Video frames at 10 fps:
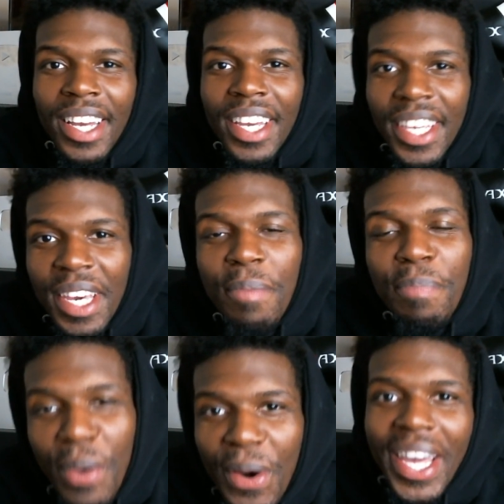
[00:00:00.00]
Your
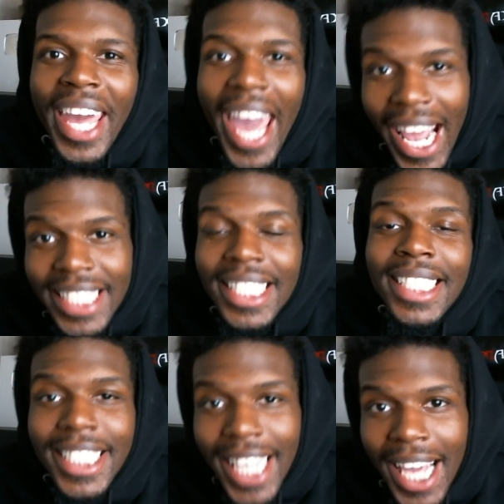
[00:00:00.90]
boy
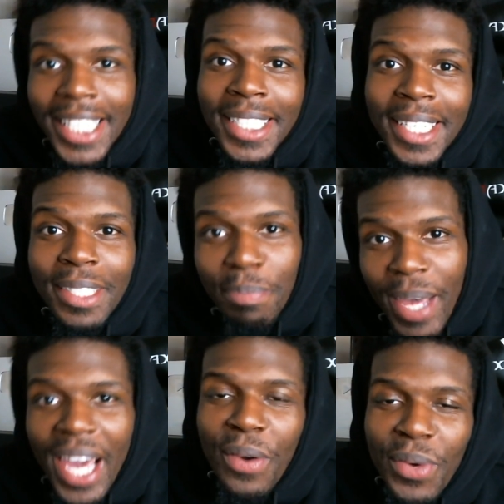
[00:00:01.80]
Action Jackson is
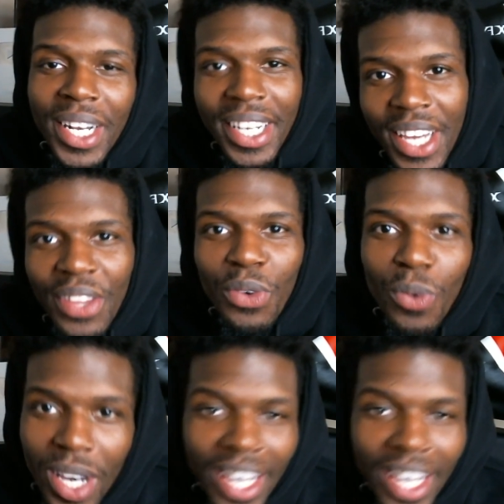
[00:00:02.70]
back with another what?